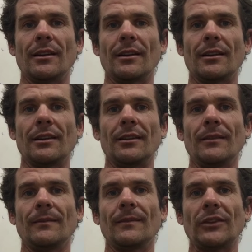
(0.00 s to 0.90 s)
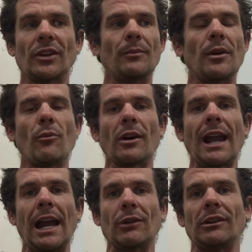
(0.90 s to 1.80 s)
You know, he's going to burn more
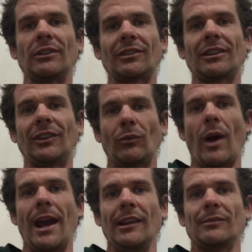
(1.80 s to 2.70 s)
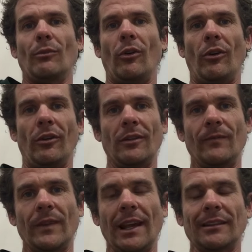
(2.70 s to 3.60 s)
calories because he weighs more.
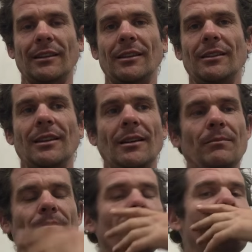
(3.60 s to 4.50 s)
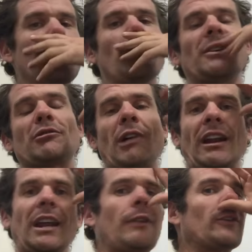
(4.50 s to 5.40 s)
He has a greater
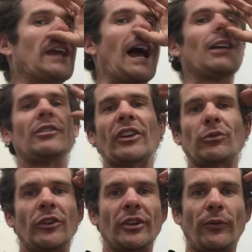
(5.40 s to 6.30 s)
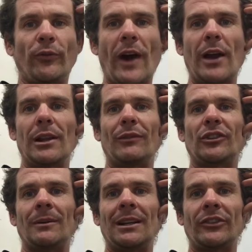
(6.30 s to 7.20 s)
need for calories. That's why he's going to fail every
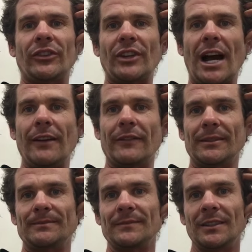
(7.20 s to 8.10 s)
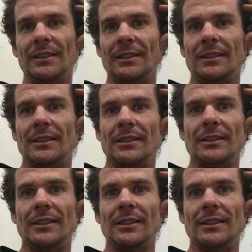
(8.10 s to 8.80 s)
time he does starving. You